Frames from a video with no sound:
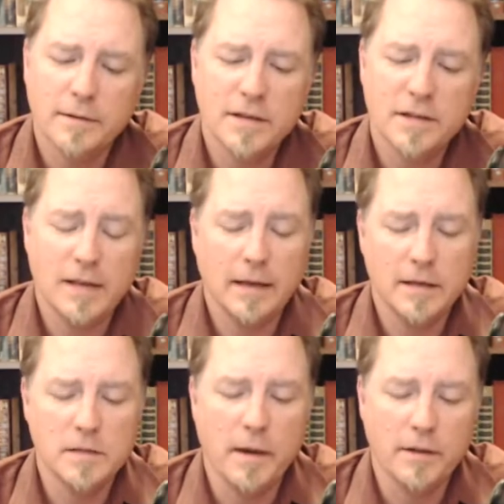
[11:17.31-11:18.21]

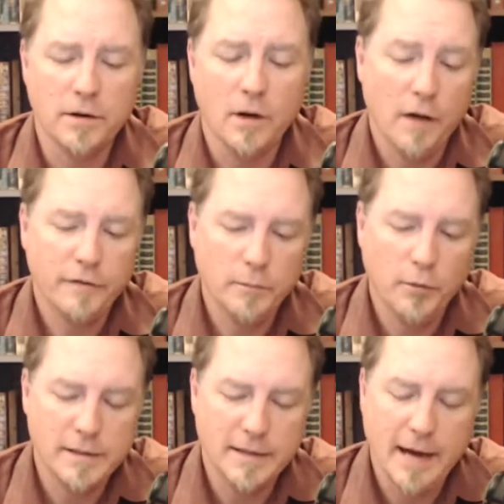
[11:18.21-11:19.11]
Stanley's mother often
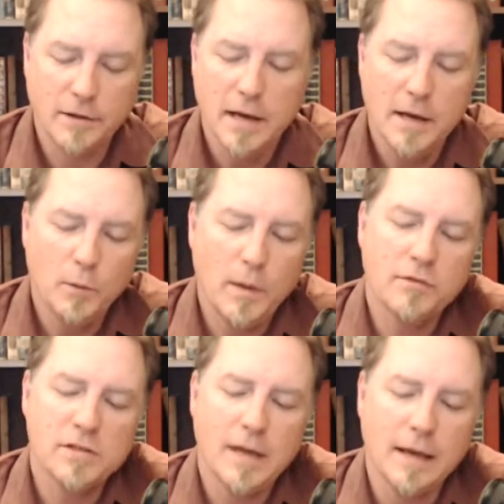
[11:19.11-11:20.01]
pointed out whenever
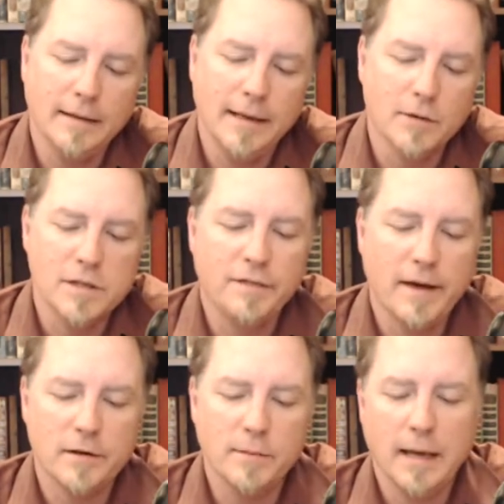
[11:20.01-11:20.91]
Stanley or his
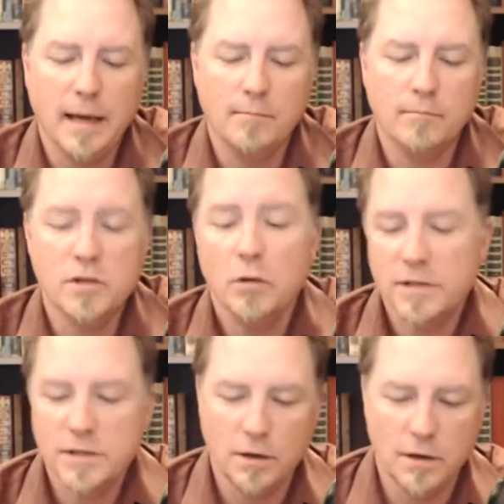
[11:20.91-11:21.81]
father became so
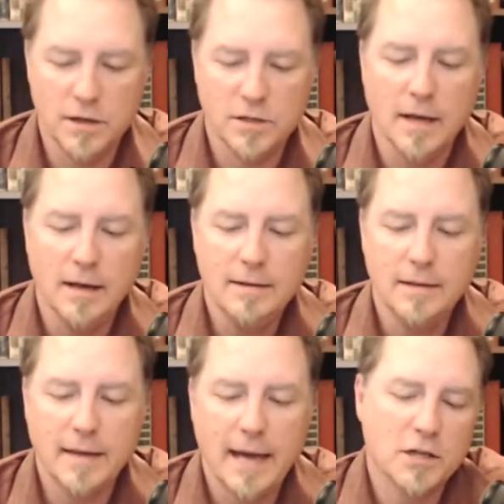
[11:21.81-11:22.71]
discouraged that
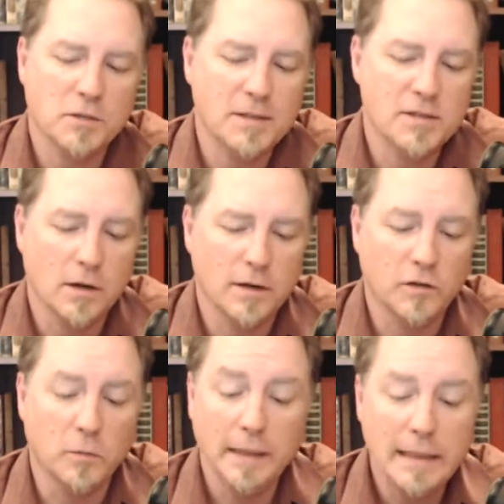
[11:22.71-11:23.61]
they actually started
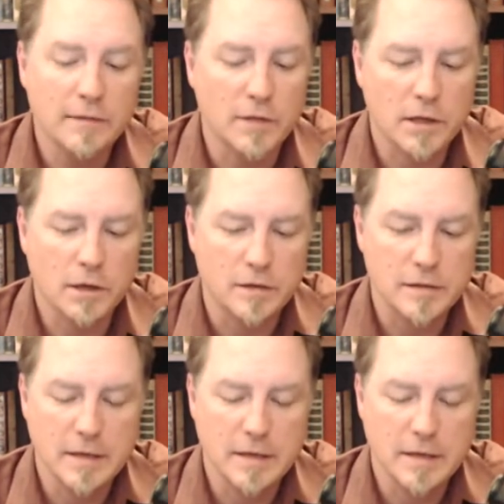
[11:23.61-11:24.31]
to believe in the curse.